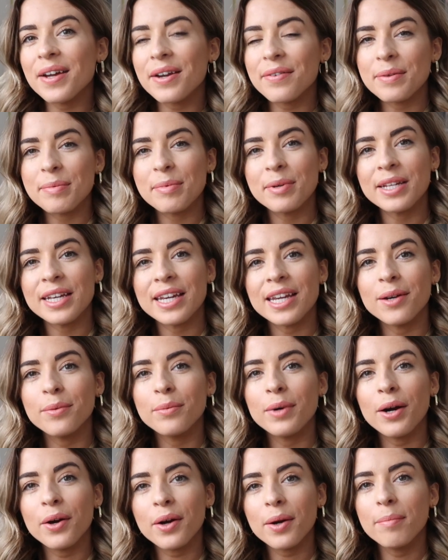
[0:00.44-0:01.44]
everybody,
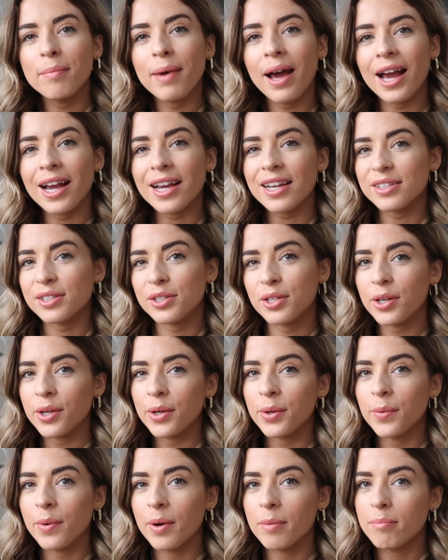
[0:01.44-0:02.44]
welcome back
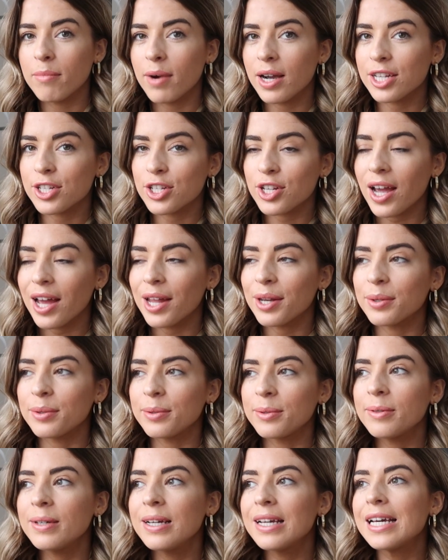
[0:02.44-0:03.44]
to my
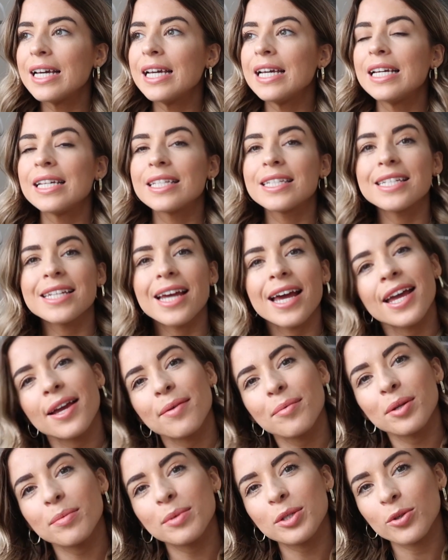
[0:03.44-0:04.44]
channel. Today
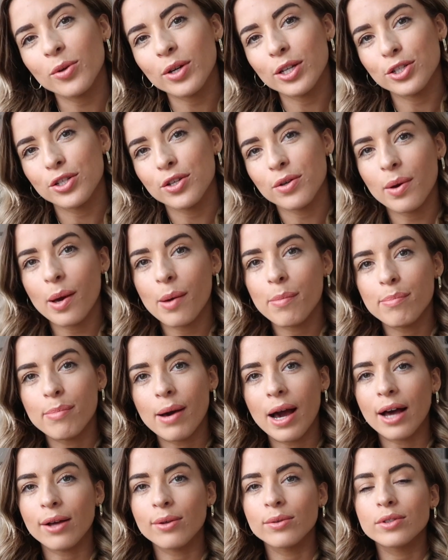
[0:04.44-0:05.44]
I'm going to be talking to you
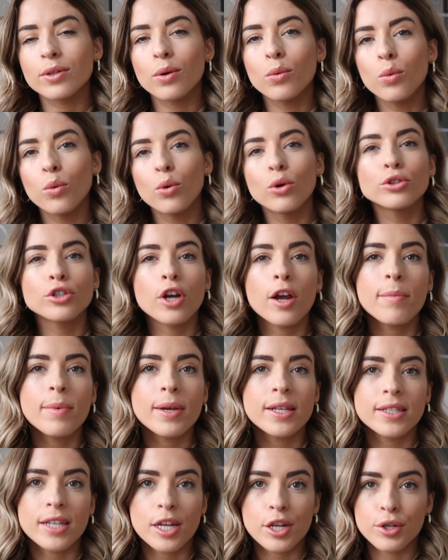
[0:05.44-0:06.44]
about
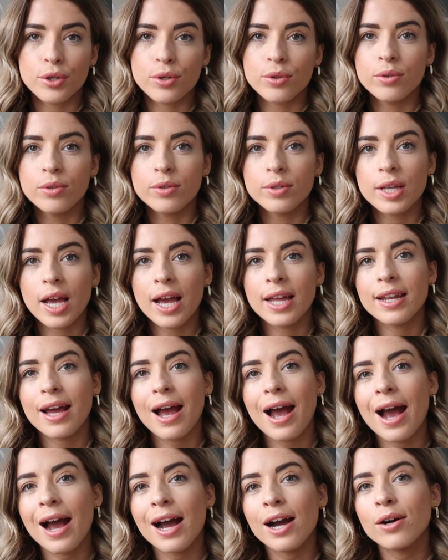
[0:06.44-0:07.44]
wardrobe essentials and
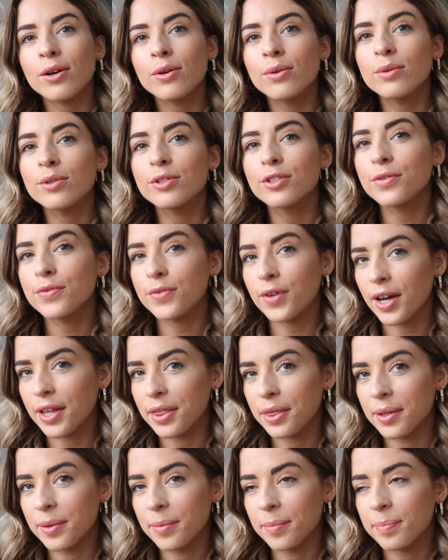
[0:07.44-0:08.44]
how to
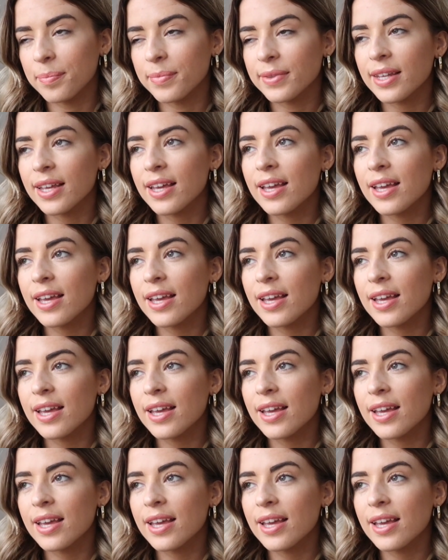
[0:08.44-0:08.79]
find them.